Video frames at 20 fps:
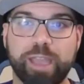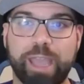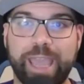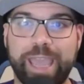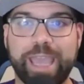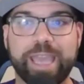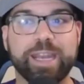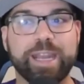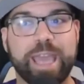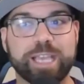
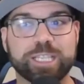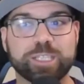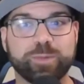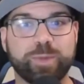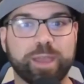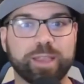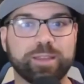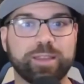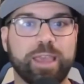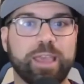and
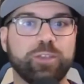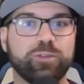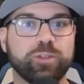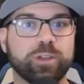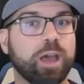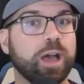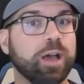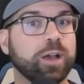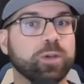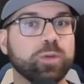expectation
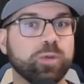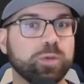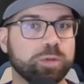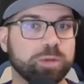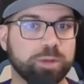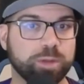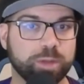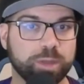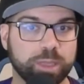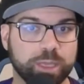on
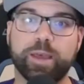Google,